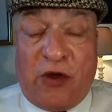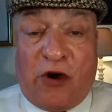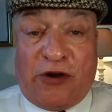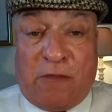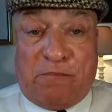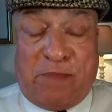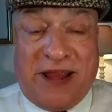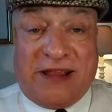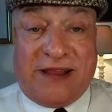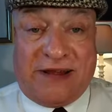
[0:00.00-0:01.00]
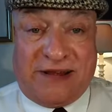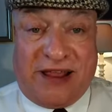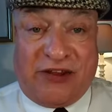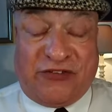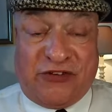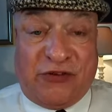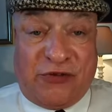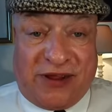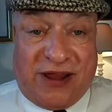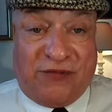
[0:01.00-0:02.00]
on a big
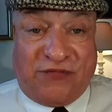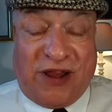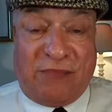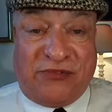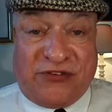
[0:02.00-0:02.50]
national FM